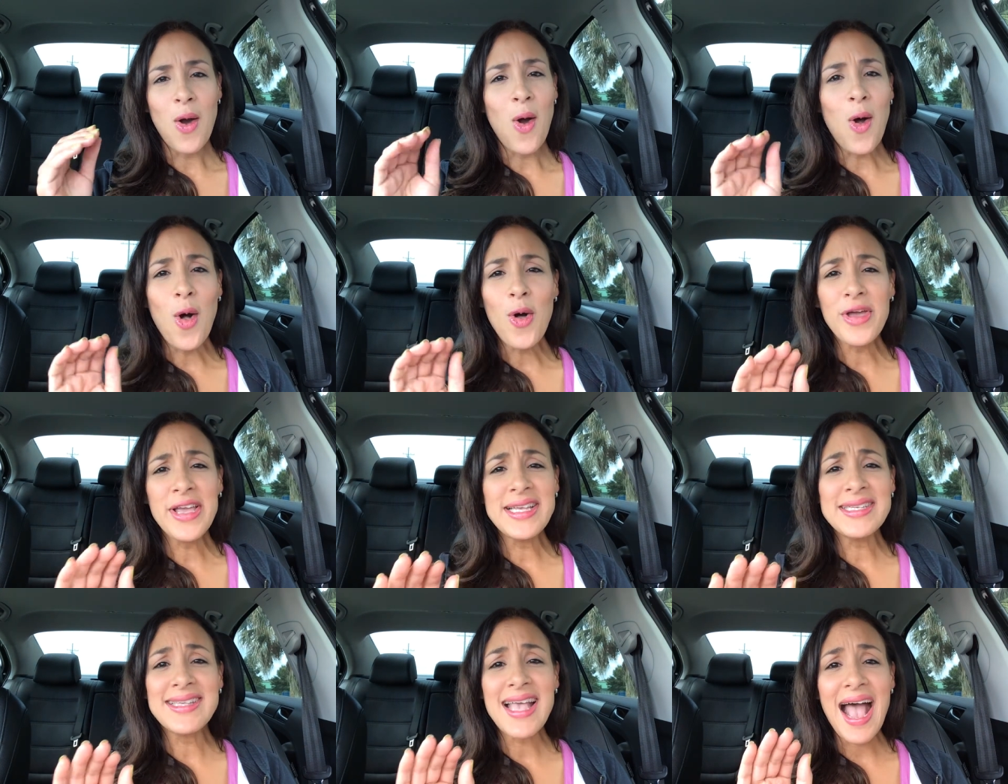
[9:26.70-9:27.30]
All
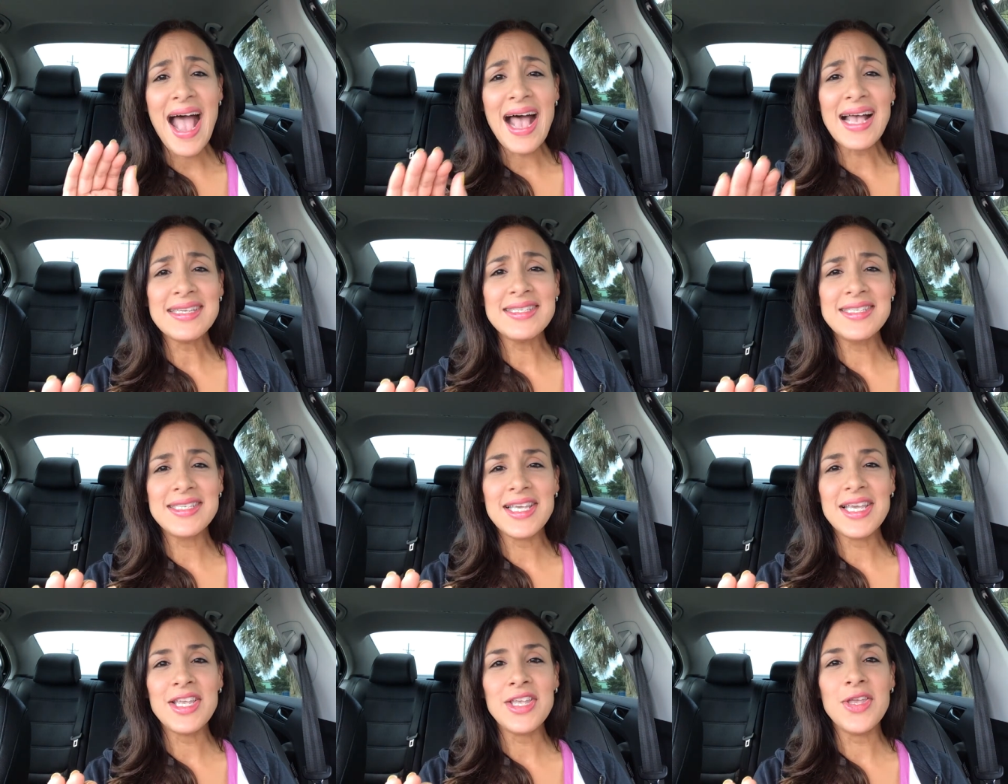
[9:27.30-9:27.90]
he's
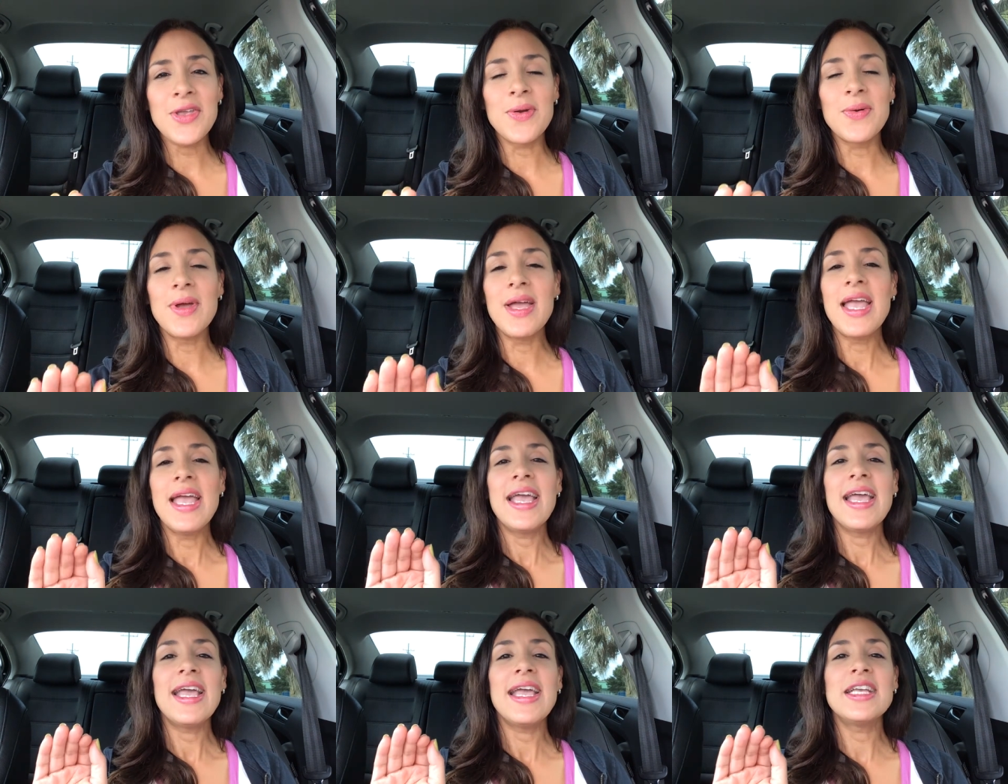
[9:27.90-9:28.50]
asking you
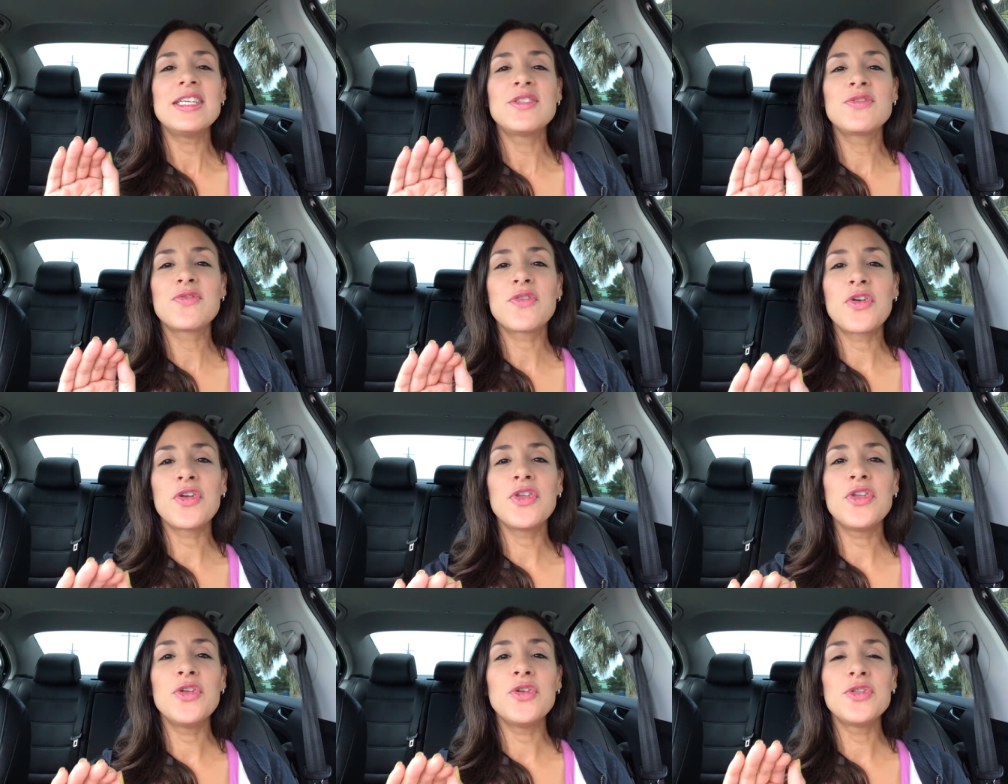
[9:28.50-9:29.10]
is
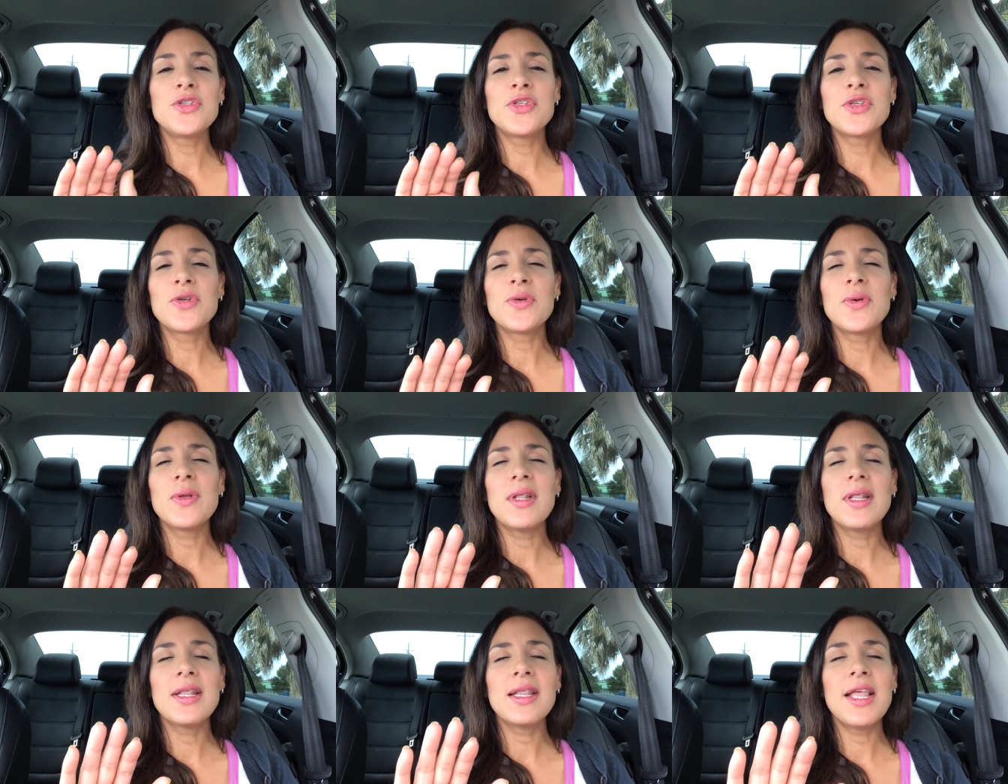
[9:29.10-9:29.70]
for you
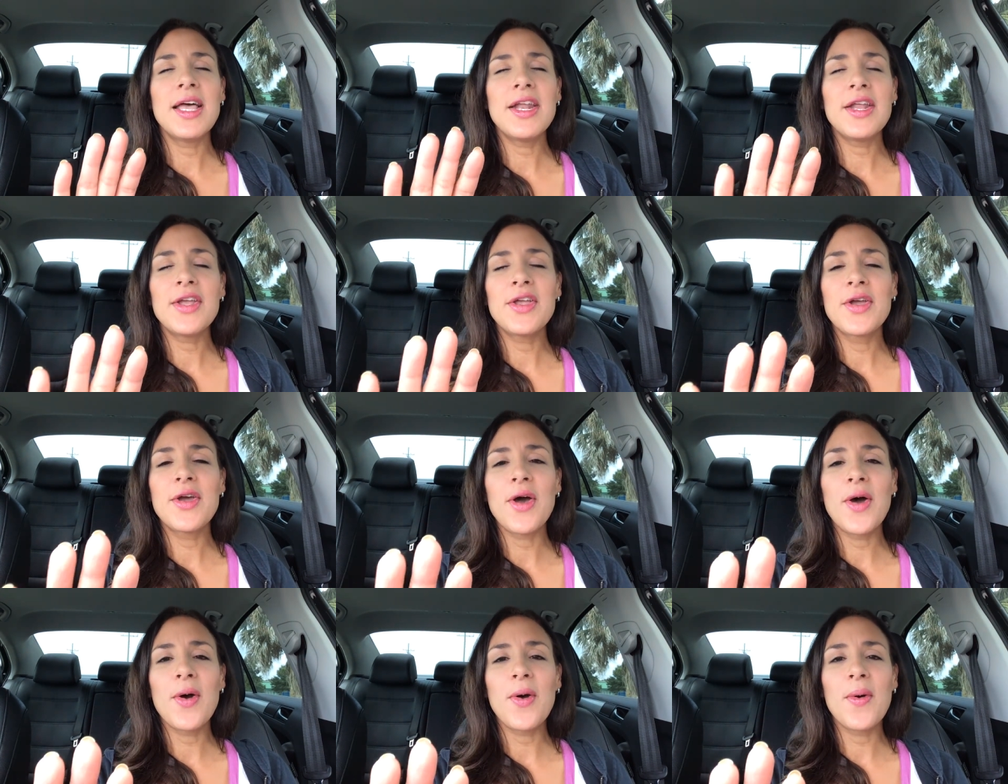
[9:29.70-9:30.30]
to let it
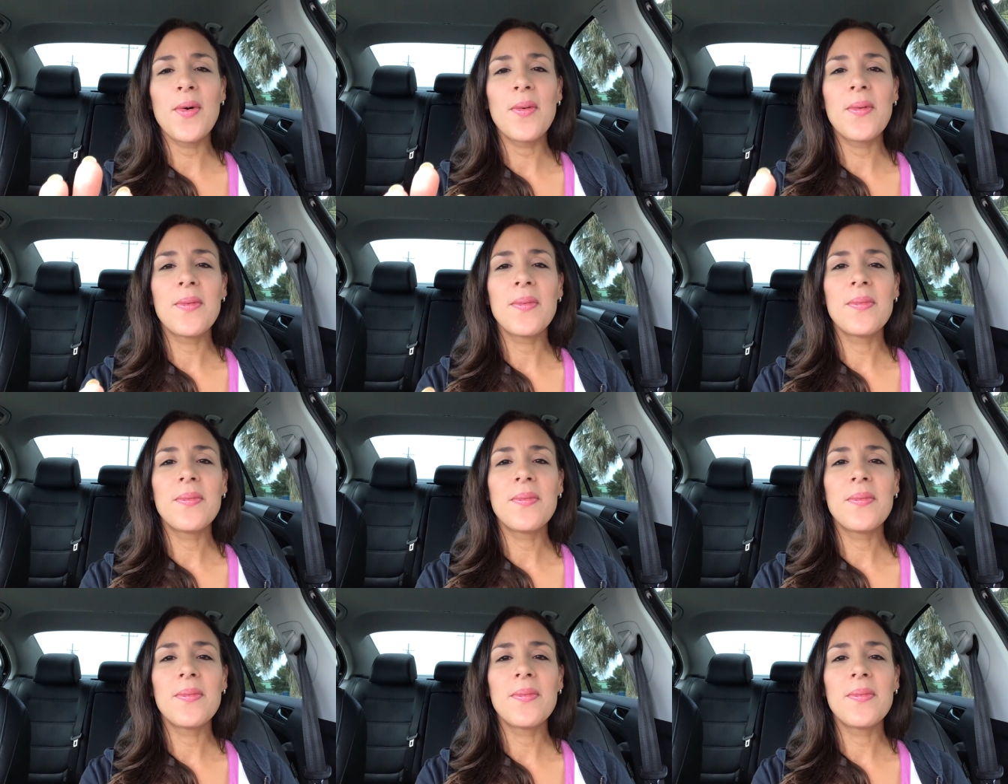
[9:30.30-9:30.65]
go.